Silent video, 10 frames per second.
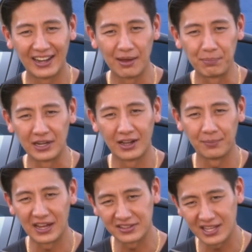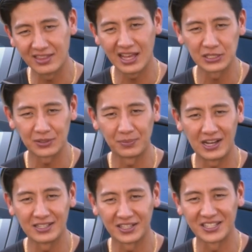I put on about 10,000
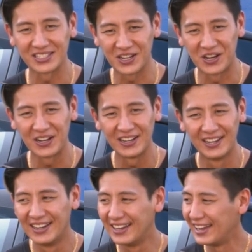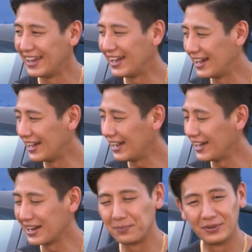miles on this car,
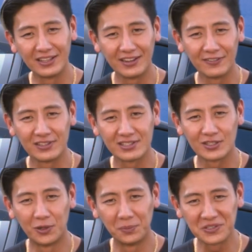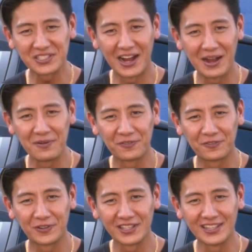and I believe it's almost time
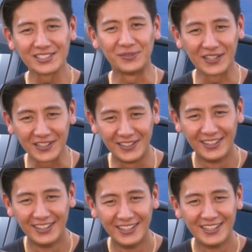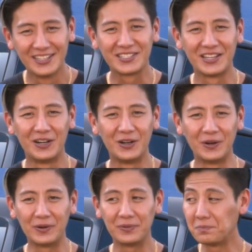for the next vehicle.
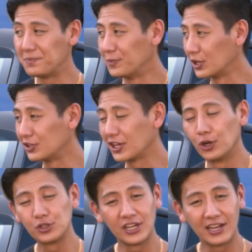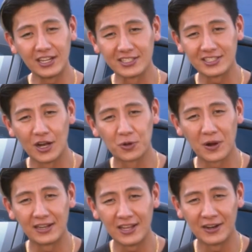So we're negotiating a sale
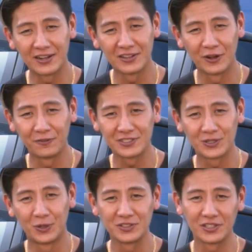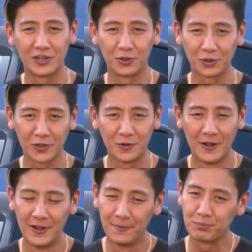right now. I don't know if it's going to go through,
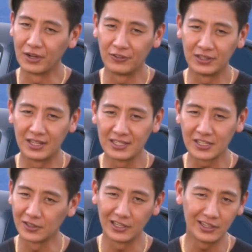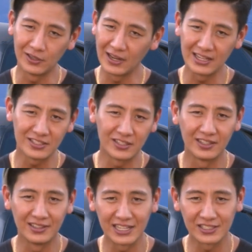but if it does, I'll link you guys to
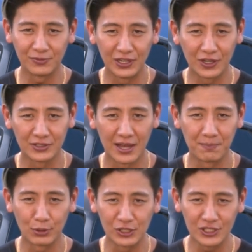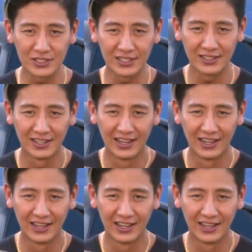the next vehicle that I'm purchasing,